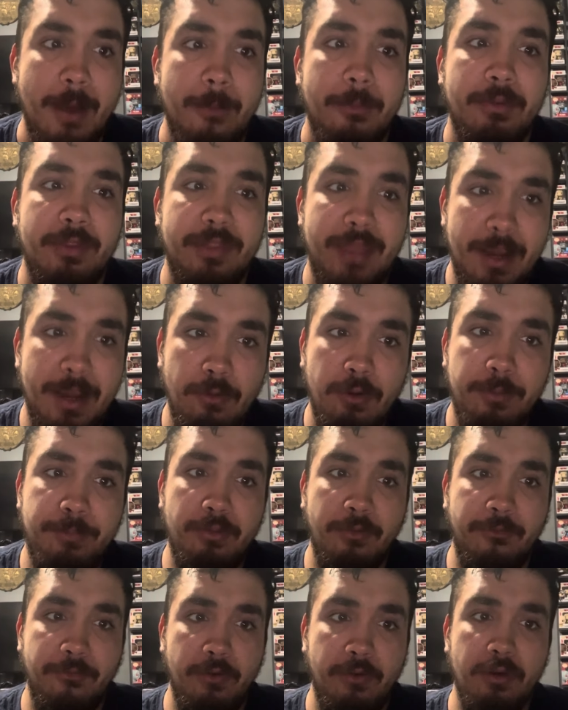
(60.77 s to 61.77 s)
They would
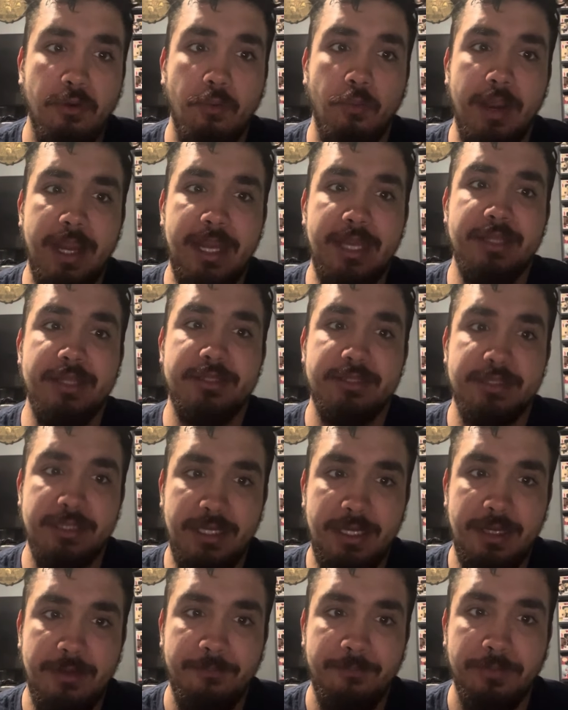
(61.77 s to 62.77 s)
prefer to wait and
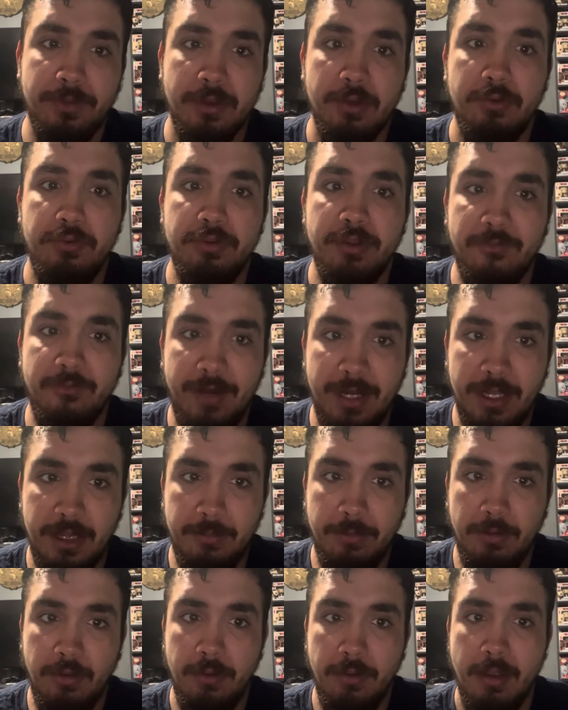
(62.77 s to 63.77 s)
see who's
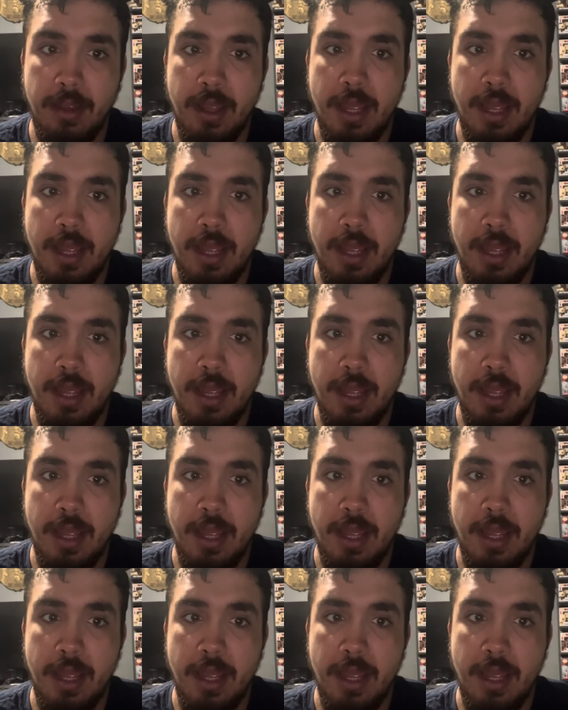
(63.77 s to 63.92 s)
available